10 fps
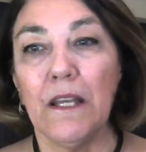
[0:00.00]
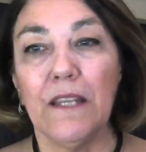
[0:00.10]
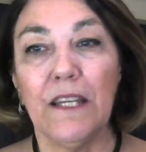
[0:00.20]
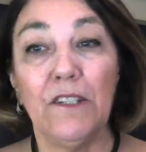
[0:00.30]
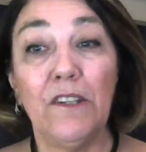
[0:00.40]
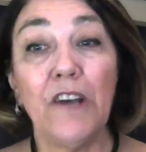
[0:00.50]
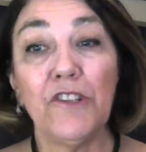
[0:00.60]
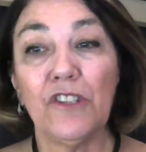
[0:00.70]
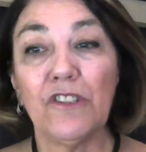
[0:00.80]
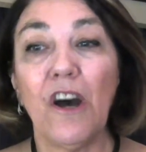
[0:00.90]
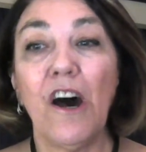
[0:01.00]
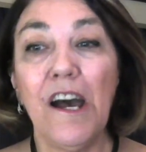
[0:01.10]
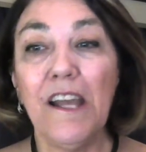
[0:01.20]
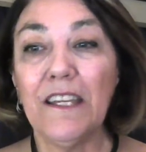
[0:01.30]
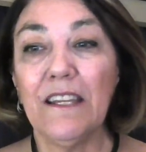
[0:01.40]
that not just
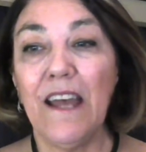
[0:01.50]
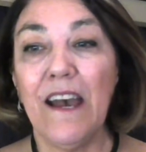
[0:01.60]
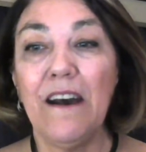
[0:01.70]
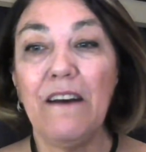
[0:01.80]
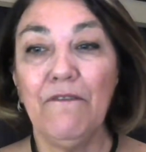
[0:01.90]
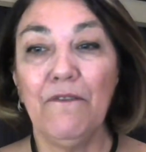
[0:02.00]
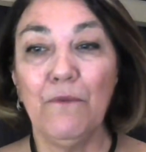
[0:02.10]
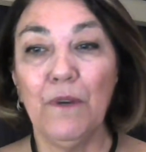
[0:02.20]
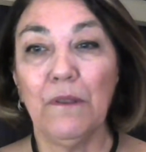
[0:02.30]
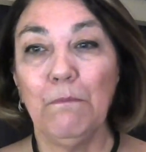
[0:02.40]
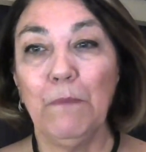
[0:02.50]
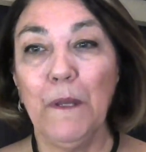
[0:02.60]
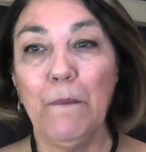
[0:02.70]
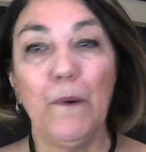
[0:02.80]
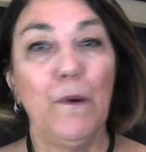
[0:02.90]
I can have with
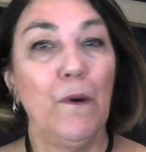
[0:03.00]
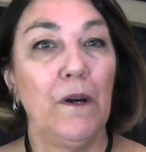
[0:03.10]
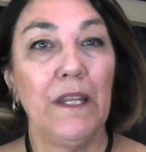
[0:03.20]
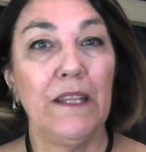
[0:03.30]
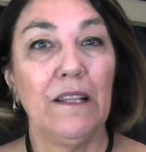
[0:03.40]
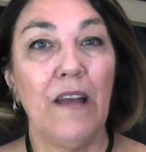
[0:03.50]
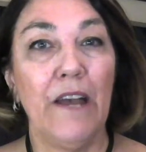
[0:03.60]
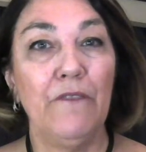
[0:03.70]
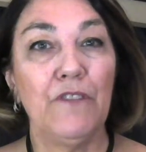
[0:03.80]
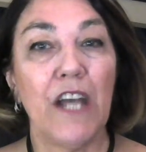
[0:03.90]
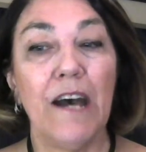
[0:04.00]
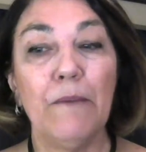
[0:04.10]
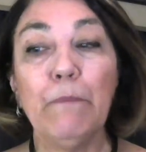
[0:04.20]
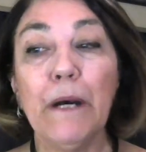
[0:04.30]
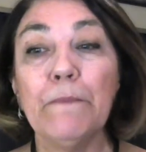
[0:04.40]
people who are in the live chat,
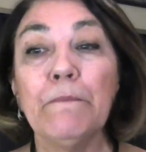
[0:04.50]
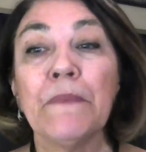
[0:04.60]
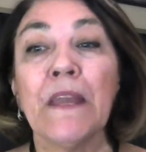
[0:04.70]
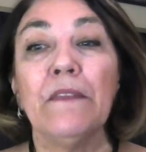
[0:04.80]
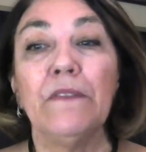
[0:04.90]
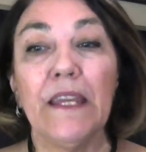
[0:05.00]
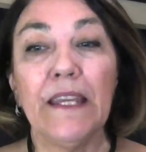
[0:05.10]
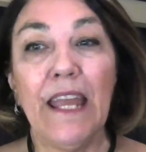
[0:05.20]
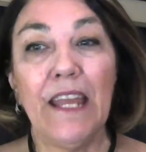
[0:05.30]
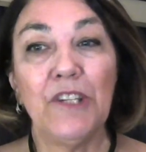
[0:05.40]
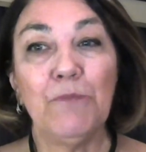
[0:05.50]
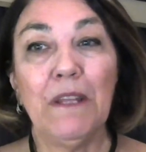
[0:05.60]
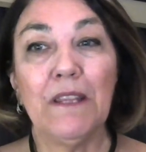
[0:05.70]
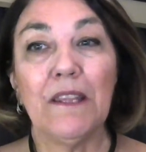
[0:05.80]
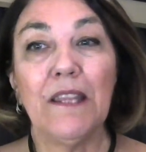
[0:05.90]
but the
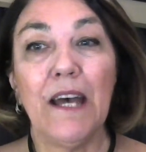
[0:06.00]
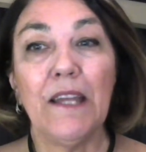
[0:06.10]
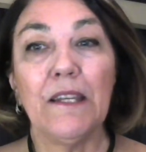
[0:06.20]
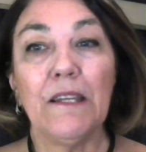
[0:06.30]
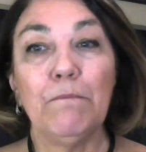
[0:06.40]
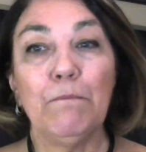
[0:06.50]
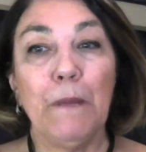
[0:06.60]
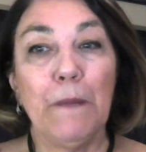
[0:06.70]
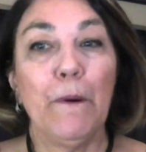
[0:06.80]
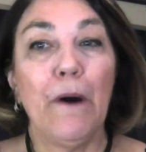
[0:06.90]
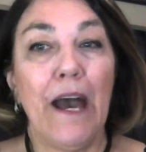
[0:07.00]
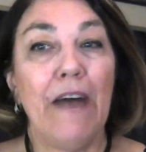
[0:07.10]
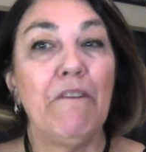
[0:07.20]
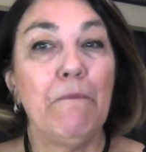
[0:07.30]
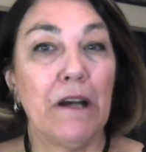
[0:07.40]
engagement that people
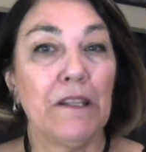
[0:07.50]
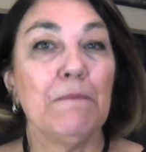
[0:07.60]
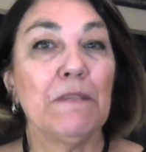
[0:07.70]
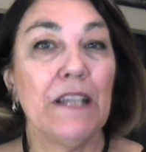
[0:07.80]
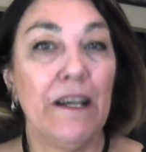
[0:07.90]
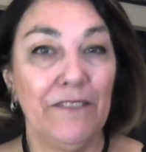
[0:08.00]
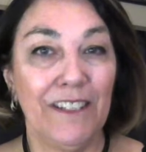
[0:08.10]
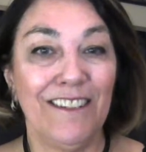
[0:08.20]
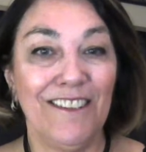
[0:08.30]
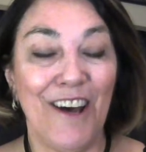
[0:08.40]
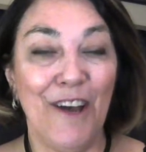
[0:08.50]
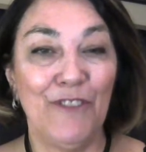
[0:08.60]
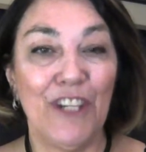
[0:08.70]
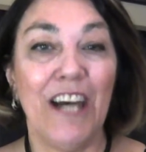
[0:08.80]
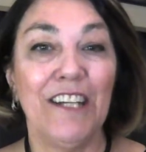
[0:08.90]
have among themselves in a
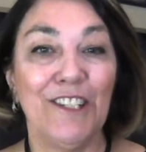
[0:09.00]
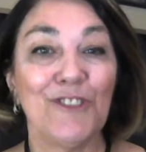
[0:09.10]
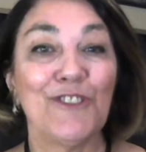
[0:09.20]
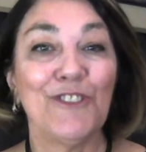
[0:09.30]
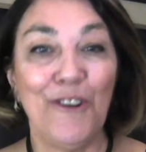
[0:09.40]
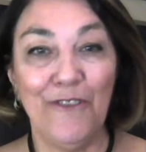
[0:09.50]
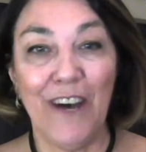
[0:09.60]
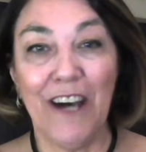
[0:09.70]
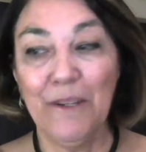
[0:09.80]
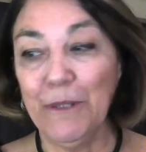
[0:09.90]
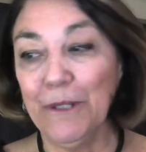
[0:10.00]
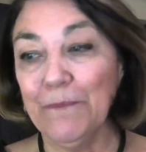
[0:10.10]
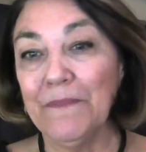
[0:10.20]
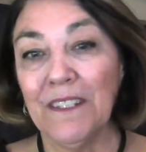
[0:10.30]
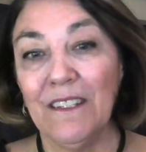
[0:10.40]
live chat is so
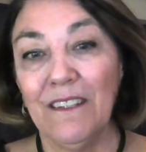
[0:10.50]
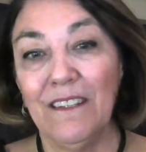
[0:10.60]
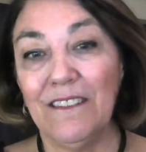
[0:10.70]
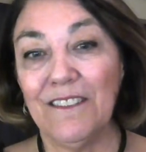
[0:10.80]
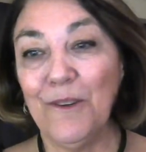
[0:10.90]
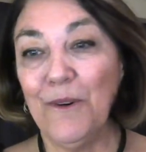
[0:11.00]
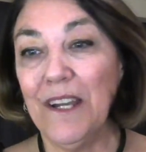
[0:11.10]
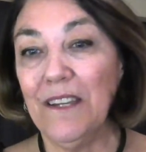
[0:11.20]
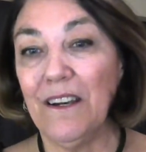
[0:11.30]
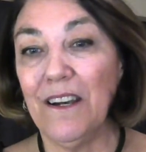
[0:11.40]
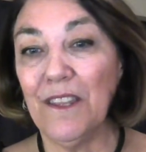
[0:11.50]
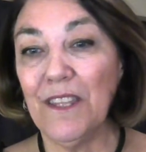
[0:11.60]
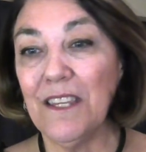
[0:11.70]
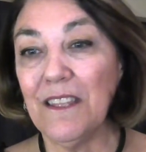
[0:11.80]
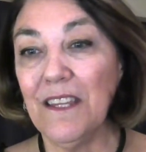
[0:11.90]
valuable. And so I
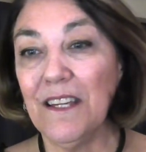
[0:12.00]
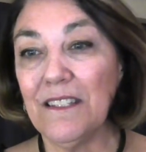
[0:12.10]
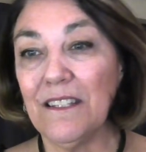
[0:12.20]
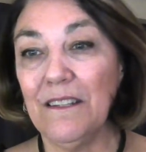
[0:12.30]
think that